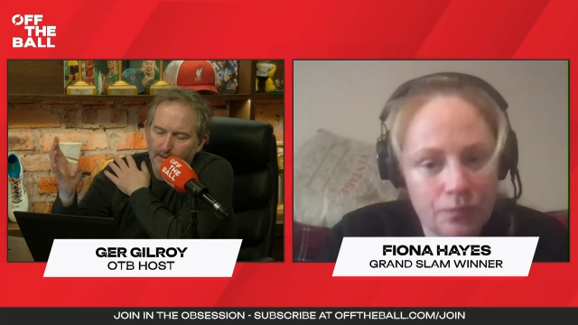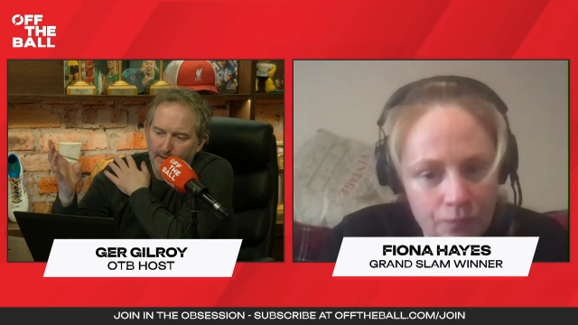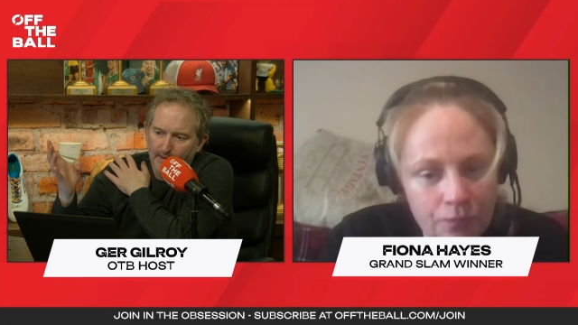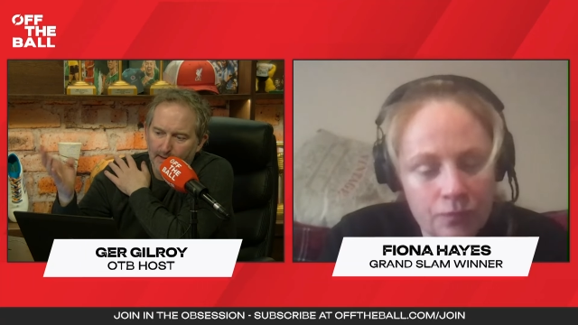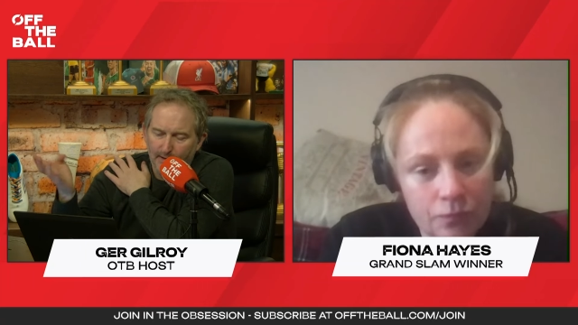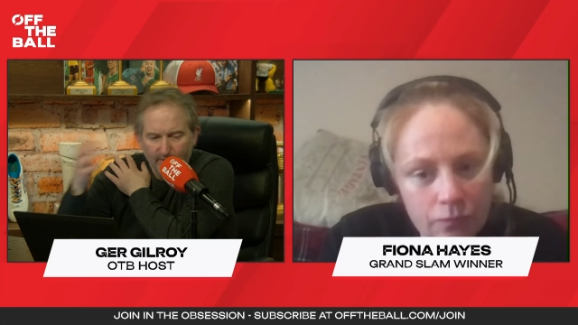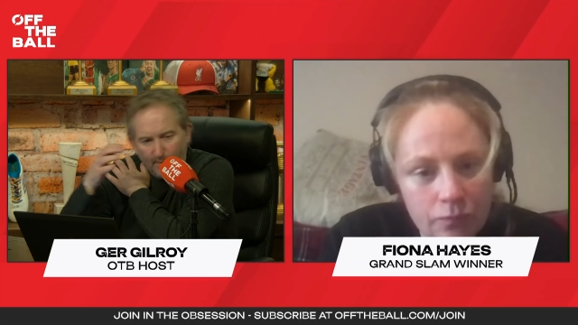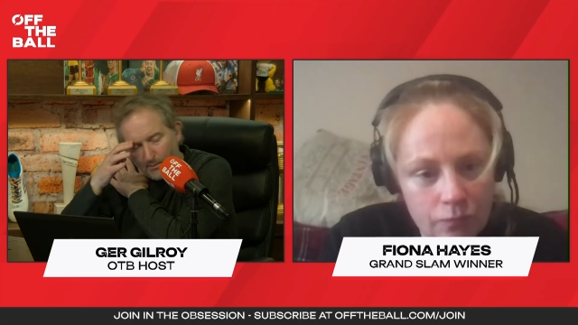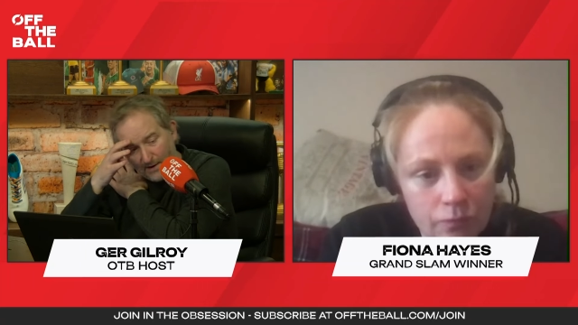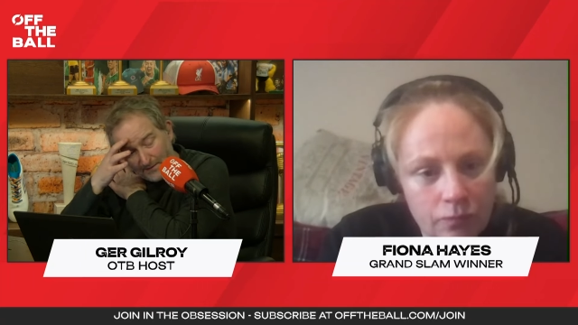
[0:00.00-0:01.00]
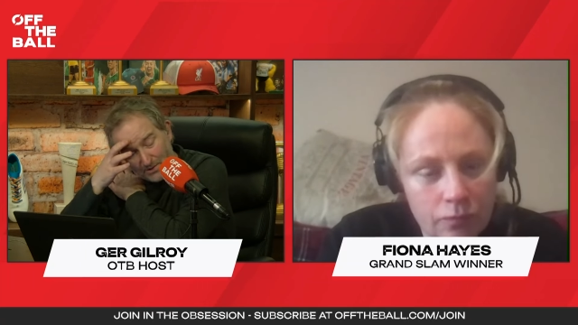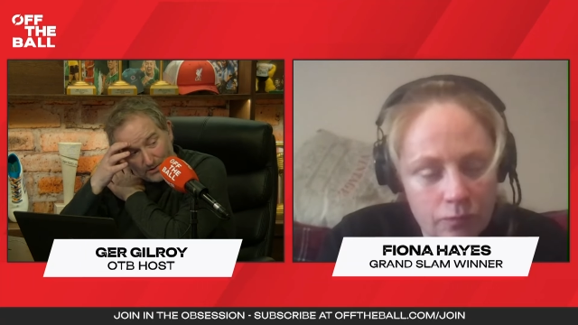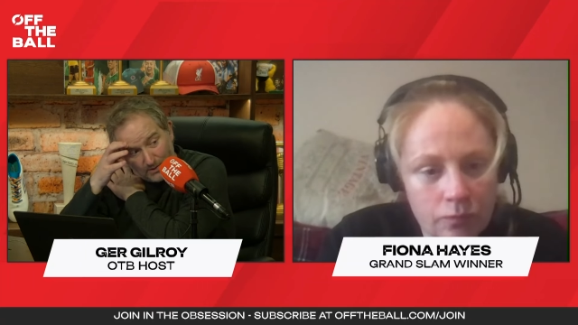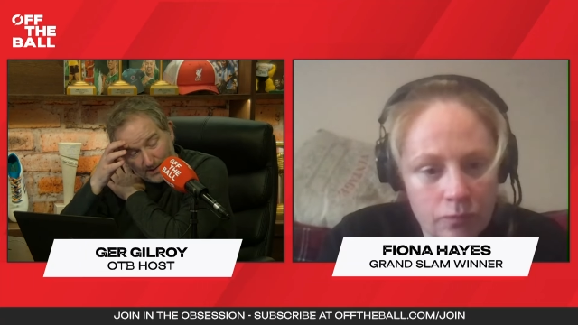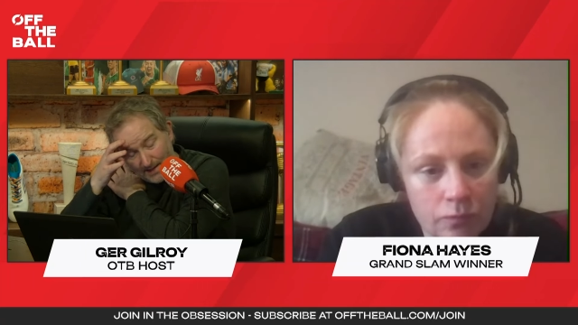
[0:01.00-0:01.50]
Speaker 1: uh, on Off The Ball Breakfast during
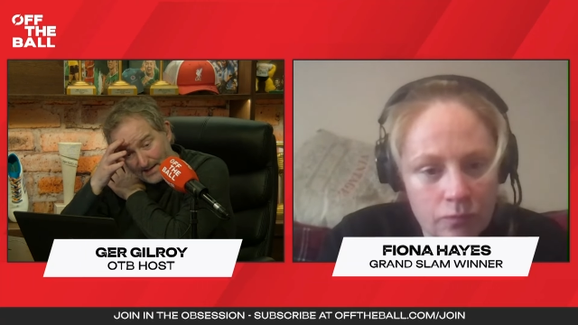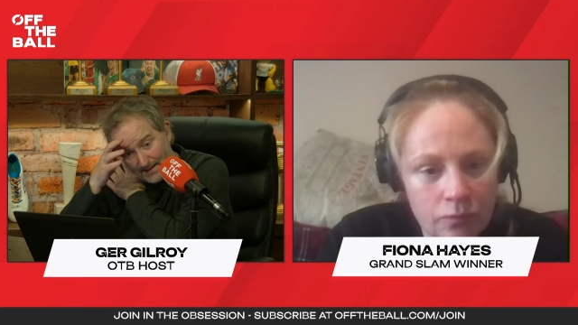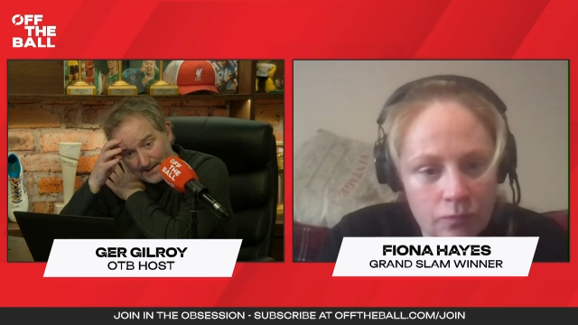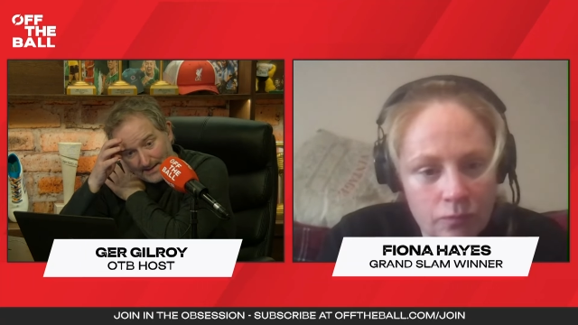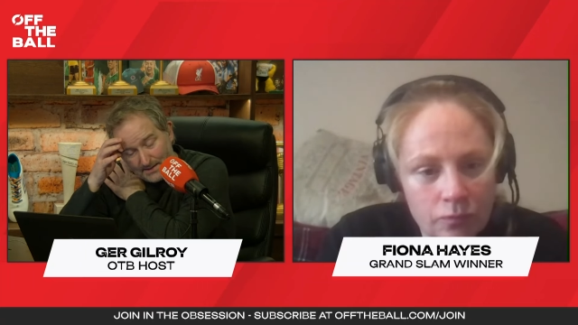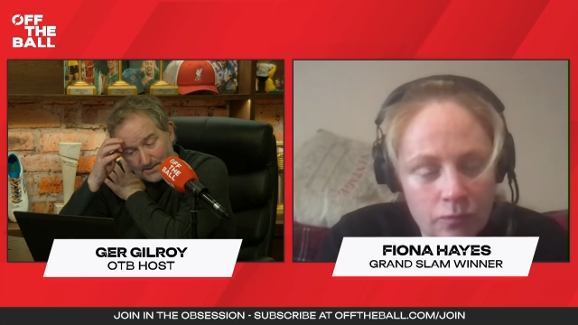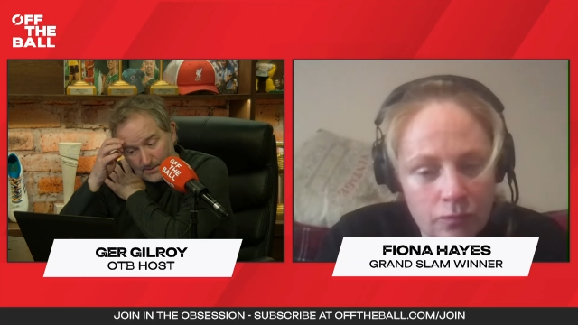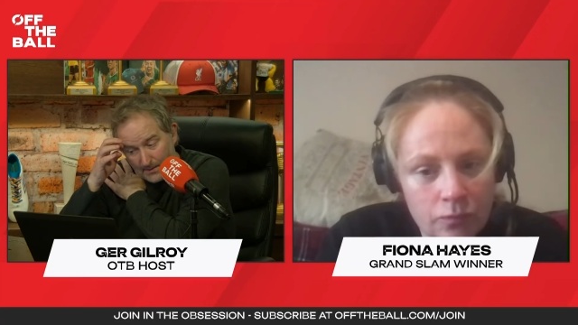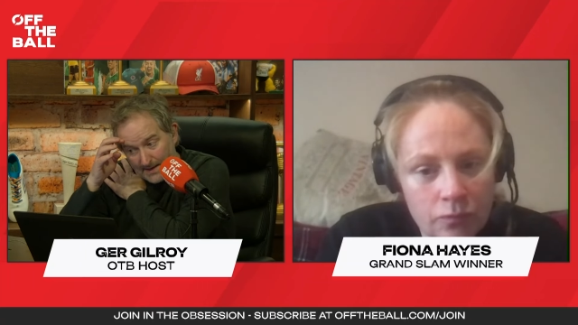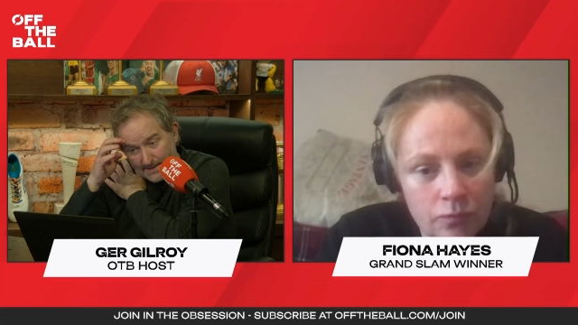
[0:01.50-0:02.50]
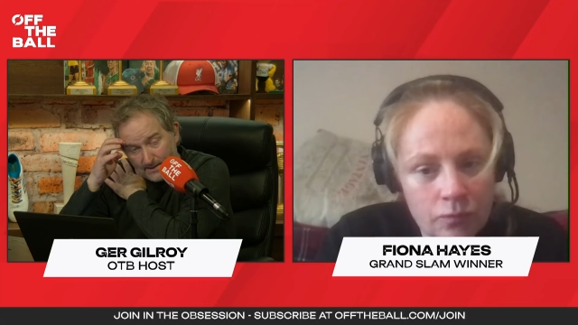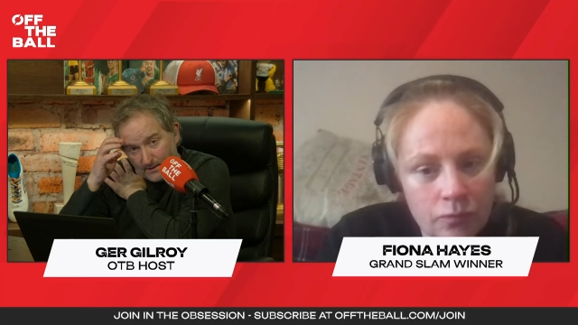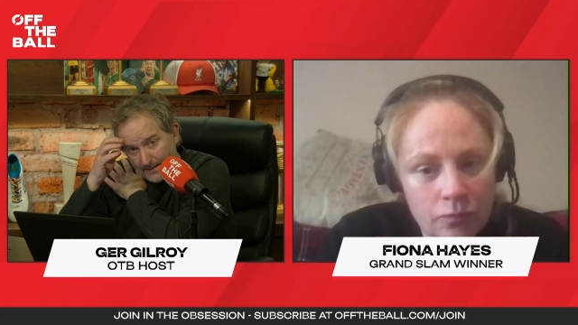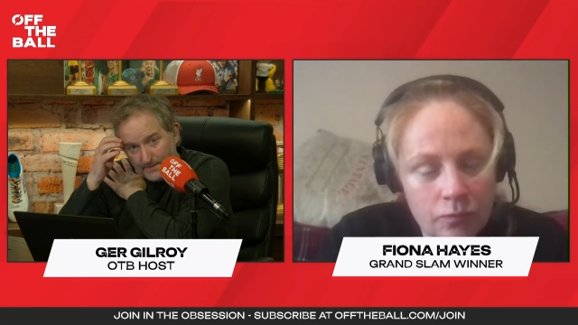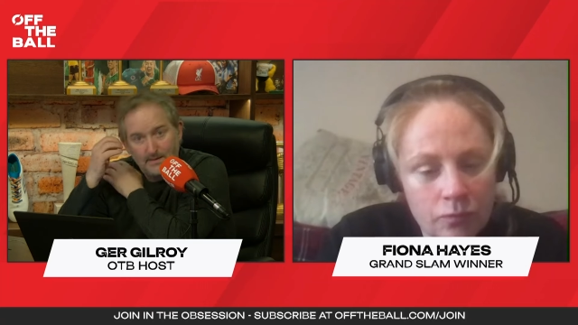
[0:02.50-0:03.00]
the week, and we were asking her
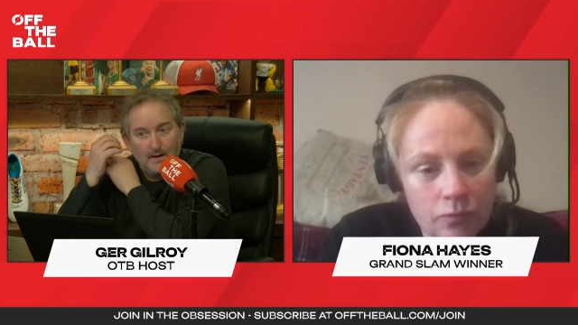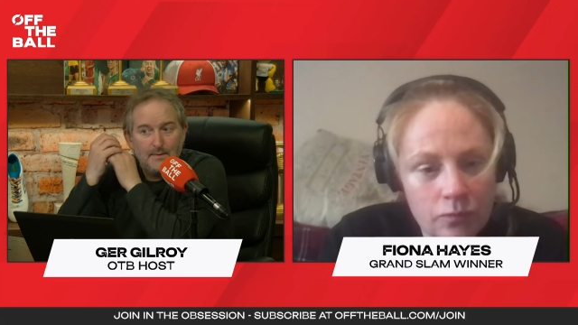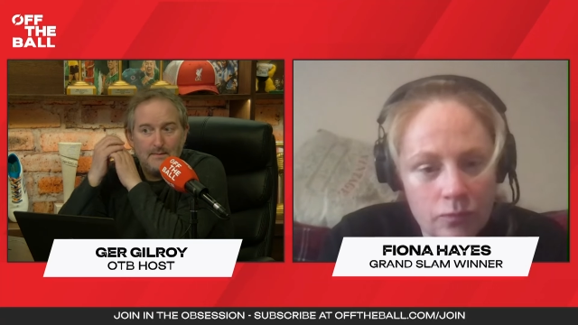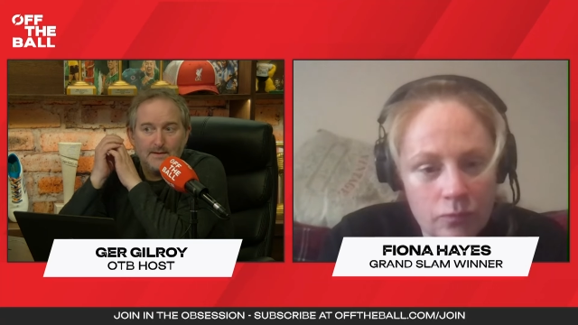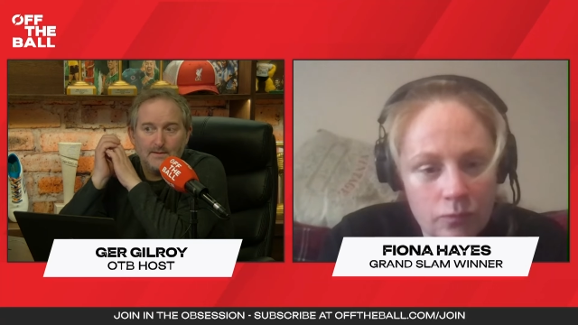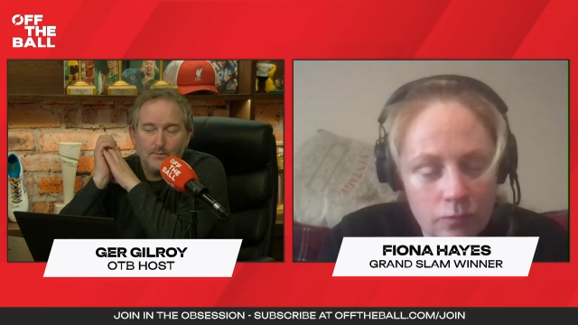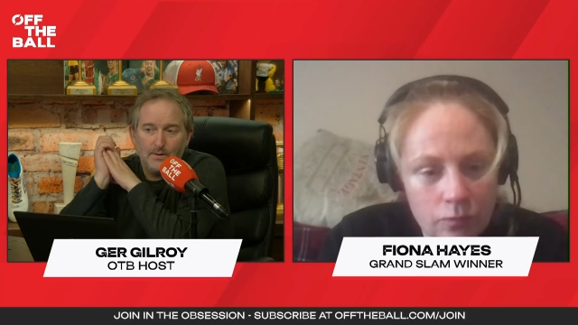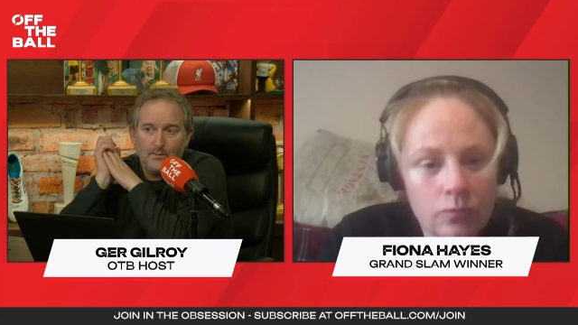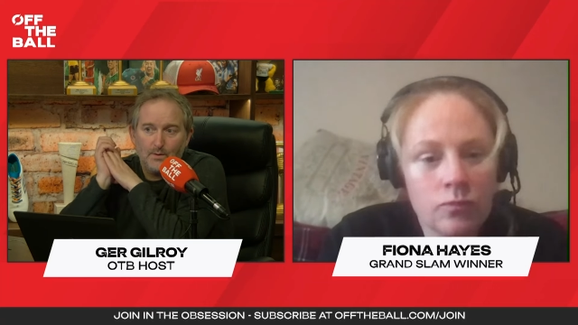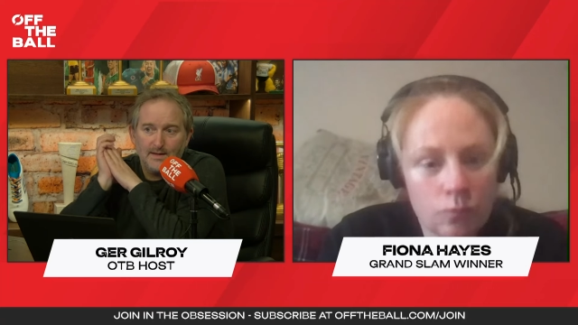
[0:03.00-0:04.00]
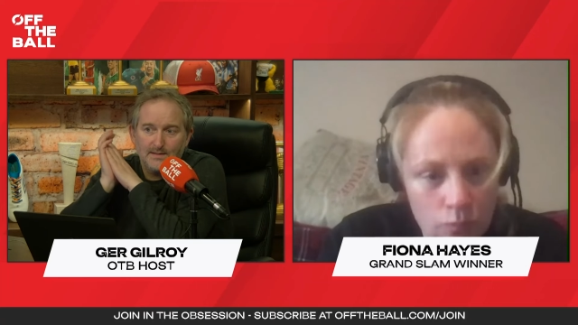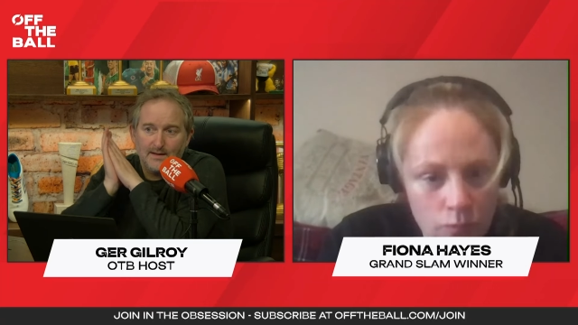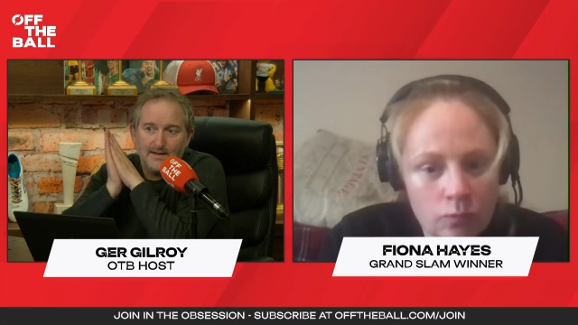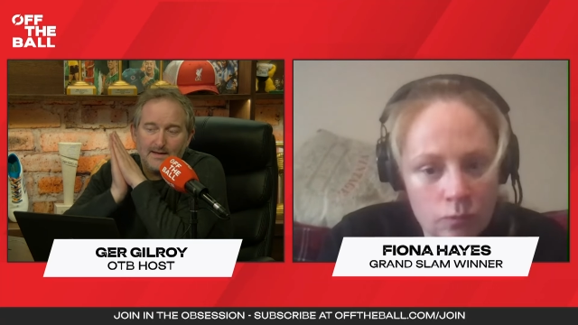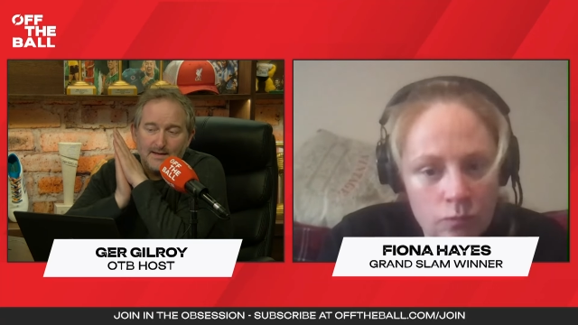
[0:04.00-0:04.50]
about Scott Bemand and, and what he's
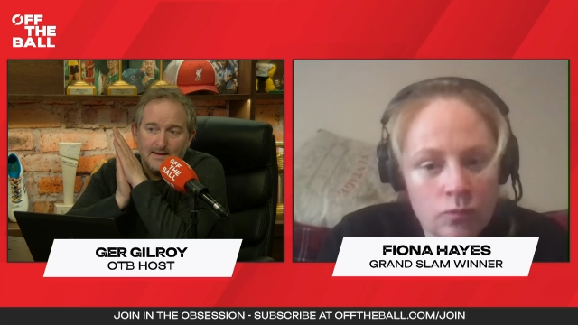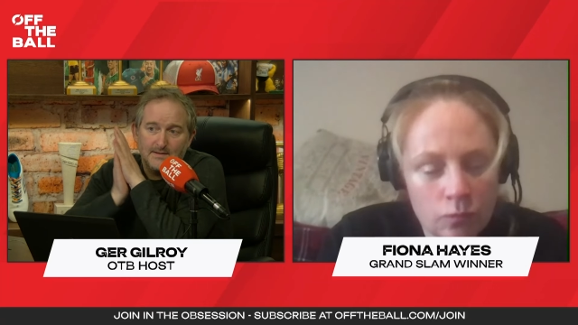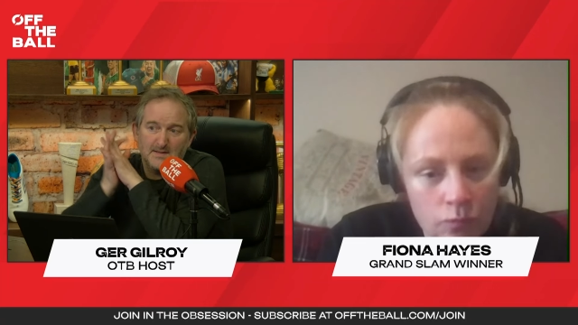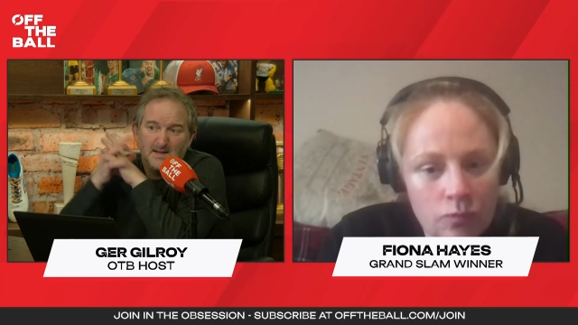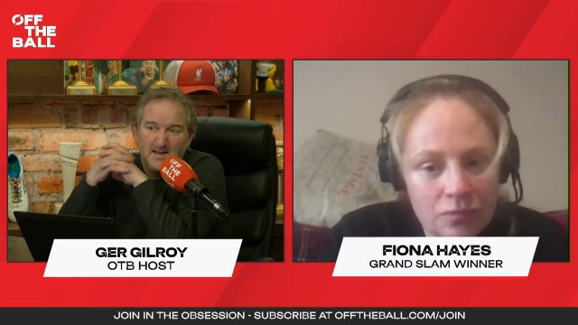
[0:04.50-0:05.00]
like, and